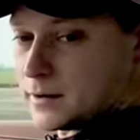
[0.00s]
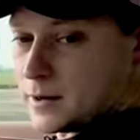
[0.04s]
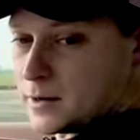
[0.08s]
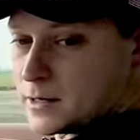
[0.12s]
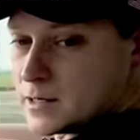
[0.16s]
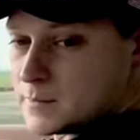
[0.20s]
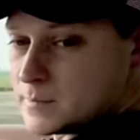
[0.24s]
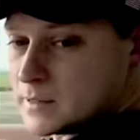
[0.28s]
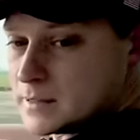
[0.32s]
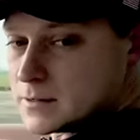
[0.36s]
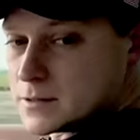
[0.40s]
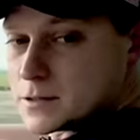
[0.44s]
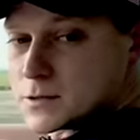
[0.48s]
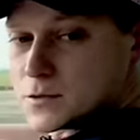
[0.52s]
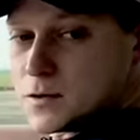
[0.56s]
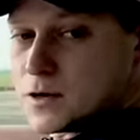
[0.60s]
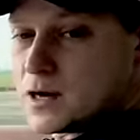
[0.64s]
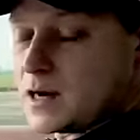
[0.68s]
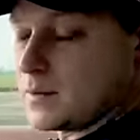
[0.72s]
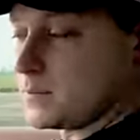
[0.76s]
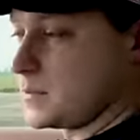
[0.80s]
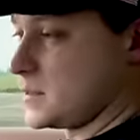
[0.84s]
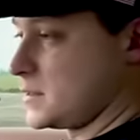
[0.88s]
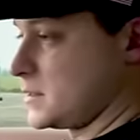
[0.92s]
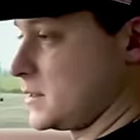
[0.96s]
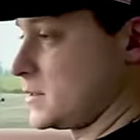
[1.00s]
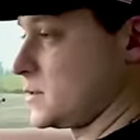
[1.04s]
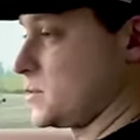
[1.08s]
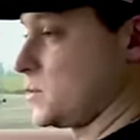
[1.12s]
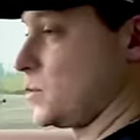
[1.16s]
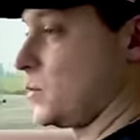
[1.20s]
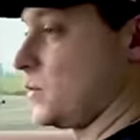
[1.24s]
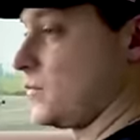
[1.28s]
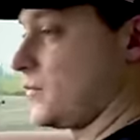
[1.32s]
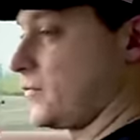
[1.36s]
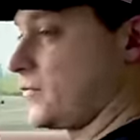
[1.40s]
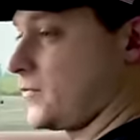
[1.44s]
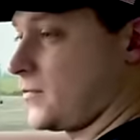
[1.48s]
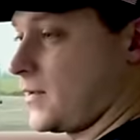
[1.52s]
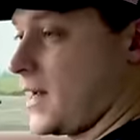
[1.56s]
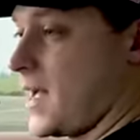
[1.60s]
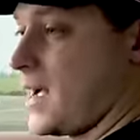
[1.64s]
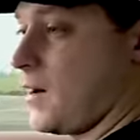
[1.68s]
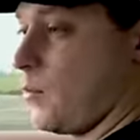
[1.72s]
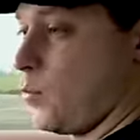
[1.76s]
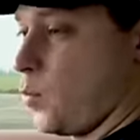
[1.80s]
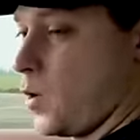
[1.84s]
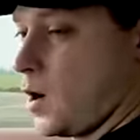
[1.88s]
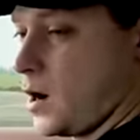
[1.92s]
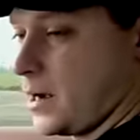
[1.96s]
only be described as a sort of
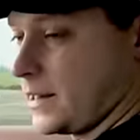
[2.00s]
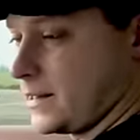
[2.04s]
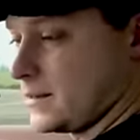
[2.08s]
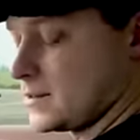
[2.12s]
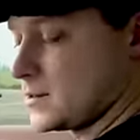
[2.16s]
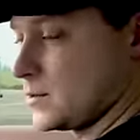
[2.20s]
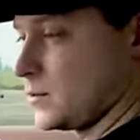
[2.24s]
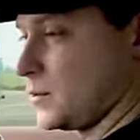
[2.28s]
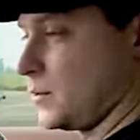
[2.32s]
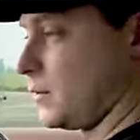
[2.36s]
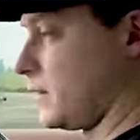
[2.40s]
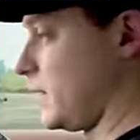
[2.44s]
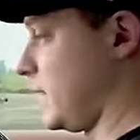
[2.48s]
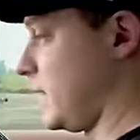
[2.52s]
flat white or